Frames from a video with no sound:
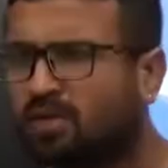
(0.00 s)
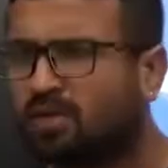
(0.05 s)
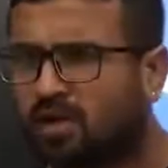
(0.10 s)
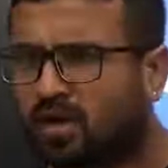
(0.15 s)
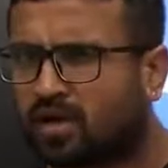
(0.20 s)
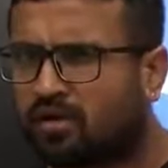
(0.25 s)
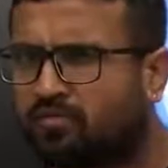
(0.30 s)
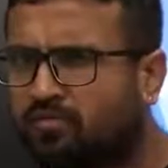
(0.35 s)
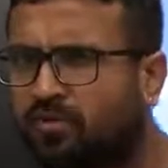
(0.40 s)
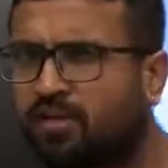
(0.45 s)

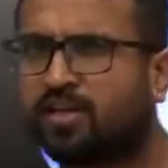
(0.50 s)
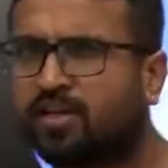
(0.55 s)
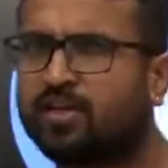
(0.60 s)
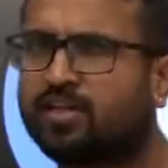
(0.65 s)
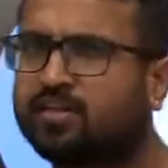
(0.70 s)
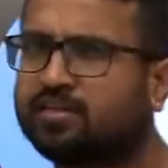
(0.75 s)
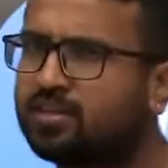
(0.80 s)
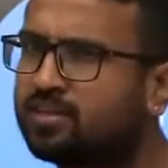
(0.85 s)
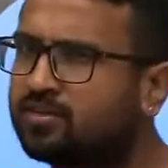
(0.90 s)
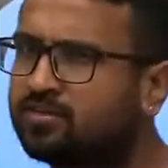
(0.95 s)

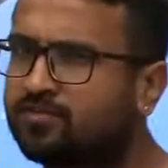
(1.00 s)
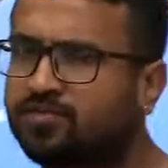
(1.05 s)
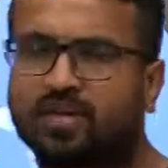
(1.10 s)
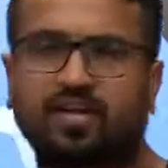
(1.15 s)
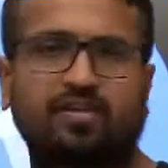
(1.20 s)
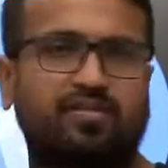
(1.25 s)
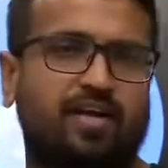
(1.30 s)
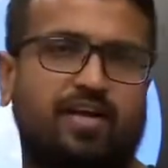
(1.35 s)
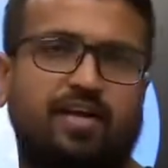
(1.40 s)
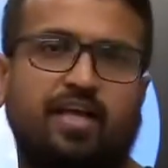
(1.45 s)
Convenience is
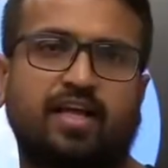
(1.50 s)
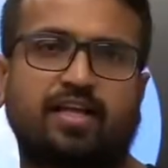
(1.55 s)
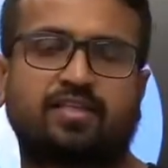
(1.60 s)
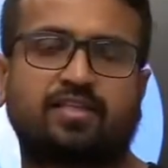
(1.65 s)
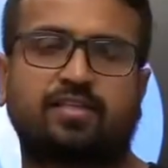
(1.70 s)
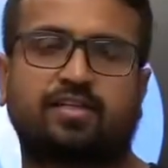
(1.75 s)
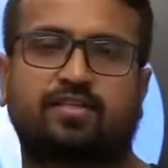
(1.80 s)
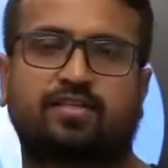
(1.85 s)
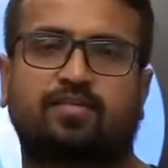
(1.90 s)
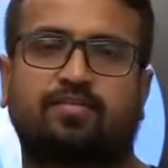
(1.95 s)
very, very
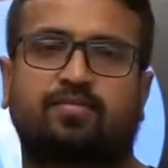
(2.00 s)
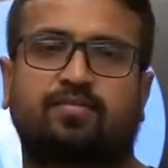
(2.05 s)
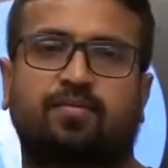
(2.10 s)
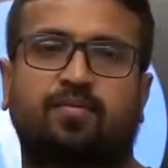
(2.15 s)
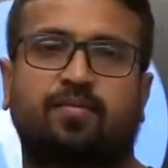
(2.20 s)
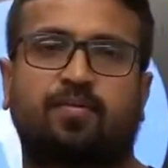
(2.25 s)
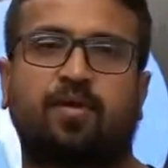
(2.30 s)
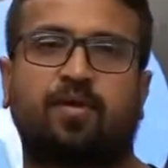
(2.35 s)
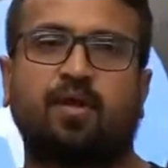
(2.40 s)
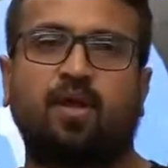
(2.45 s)
dangerous.
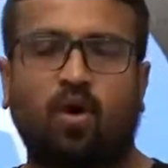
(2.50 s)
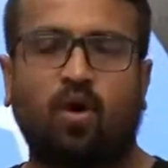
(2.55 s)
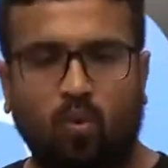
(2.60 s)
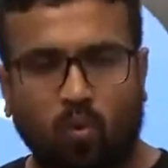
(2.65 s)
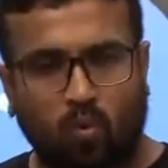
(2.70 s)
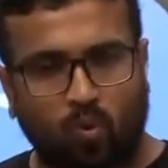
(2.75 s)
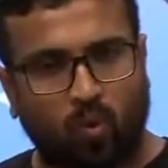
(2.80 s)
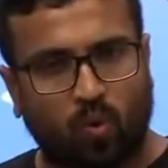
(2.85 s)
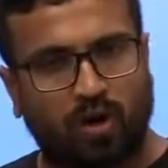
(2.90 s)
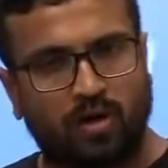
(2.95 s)

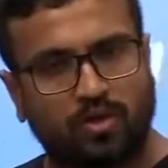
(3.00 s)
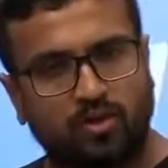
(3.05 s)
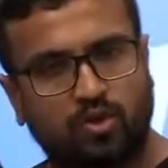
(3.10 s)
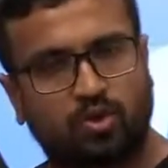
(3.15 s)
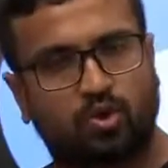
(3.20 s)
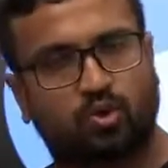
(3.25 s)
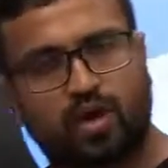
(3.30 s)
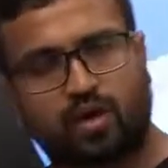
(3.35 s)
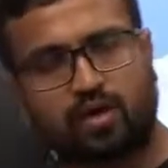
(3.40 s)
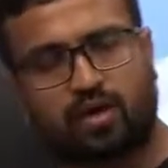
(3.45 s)

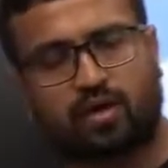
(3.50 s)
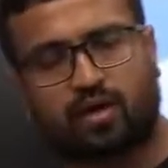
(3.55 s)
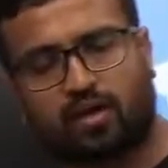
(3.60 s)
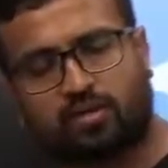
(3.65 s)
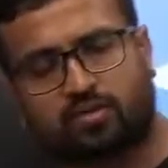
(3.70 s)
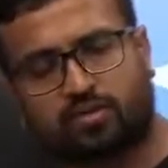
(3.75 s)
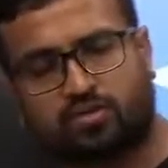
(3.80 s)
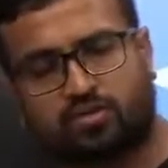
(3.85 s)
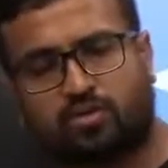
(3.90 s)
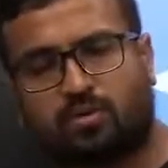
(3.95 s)
Once you get
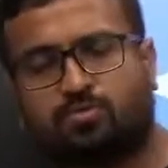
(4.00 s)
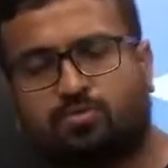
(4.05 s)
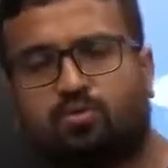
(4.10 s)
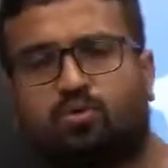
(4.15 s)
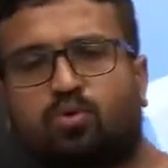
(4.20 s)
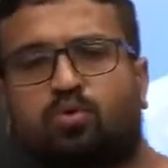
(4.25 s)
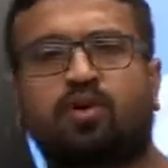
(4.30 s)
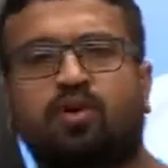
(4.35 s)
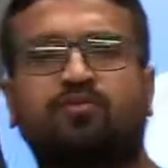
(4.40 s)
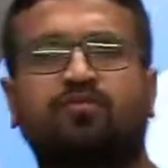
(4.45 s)
accustomed
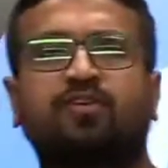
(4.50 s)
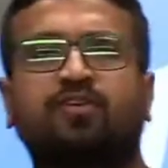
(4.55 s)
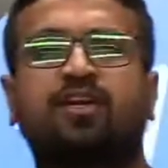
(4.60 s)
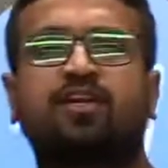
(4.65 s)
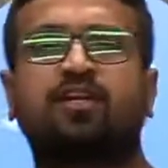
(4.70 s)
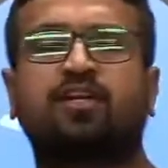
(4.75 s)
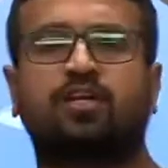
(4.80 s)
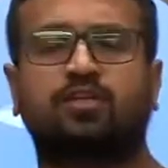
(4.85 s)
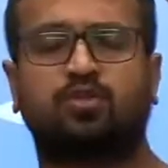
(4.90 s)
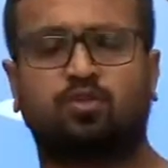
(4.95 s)
to
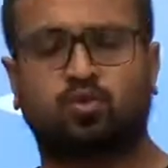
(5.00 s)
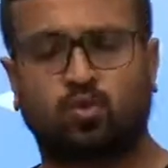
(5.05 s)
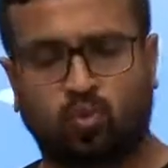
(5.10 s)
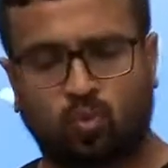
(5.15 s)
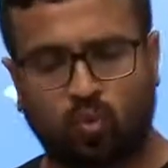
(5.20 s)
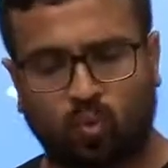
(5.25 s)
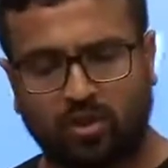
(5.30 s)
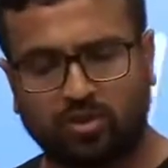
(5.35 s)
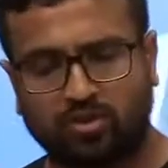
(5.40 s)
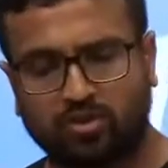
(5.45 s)
convenience,
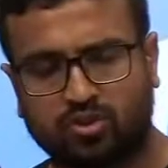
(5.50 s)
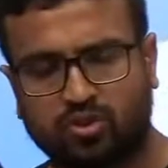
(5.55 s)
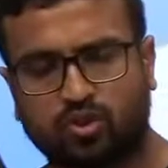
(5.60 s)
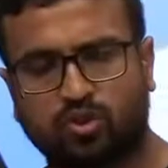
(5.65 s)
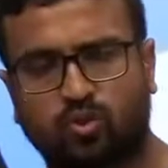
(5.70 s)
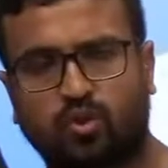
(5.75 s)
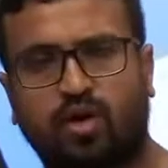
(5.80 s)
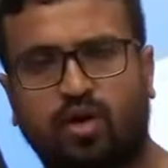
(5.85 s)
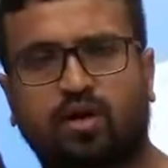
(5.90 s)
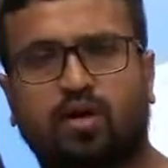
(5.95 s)
once
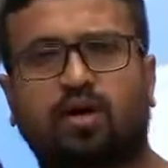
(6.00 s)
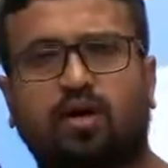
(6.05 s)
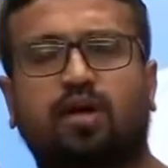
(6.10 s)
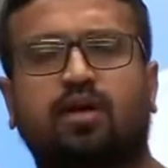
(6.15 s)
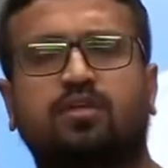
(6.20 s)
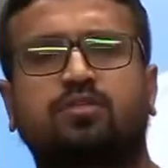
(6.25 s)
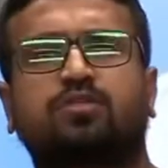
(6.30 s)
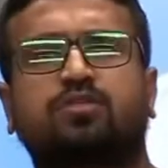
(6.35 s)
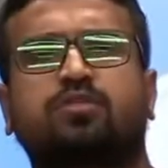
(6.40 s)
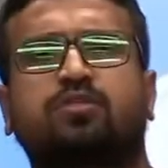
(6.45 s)
you get
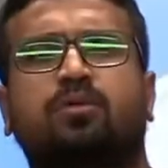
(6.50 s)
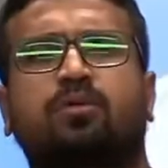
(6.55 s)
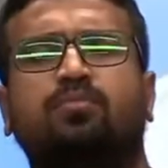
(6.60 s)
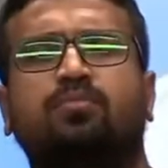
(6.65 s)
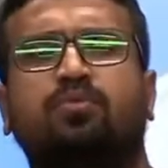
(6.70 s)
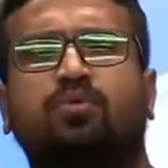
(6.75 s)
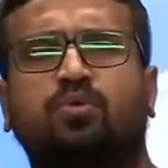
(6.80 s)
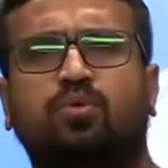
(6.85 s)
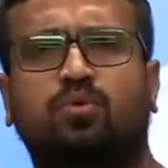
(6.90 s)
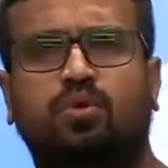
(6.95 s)

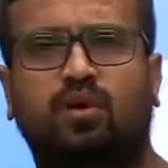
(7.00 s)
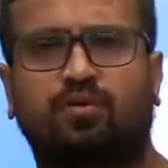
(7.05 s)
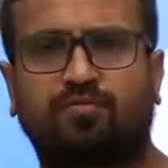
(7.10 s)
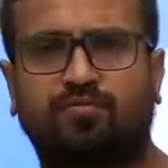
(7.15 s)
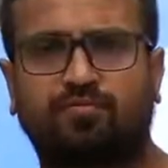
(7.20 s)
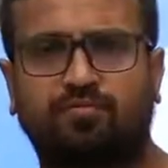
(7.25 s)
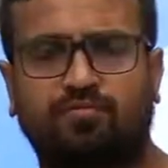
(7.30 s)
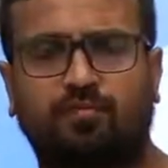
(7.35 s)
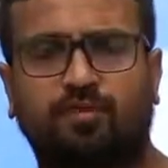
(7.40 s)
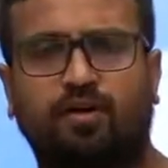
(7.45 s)
accustomed to
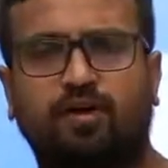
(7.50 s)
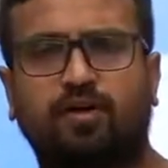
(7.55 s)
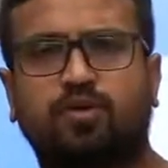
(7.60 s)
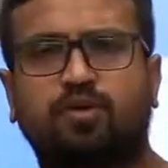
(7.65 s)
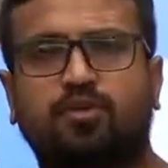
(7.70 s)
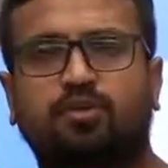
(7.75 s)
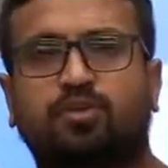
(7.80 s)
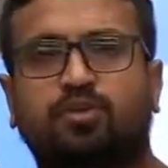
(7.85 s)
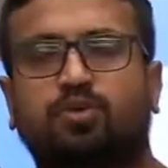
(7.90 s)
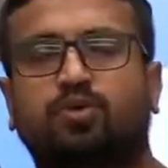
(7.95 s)

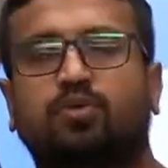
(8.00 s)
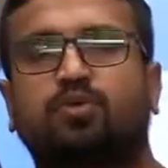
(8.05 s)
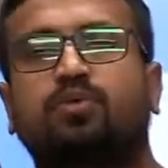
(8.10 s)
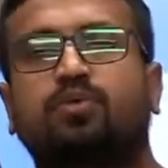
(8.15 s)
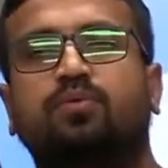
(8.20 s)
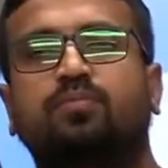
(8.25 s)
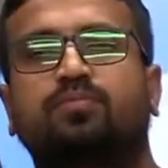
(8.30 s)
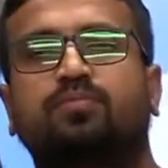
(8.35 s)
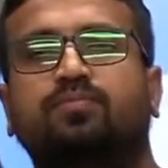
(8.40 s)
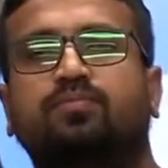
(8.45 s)
comfort
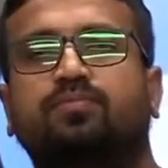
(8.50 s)
zone,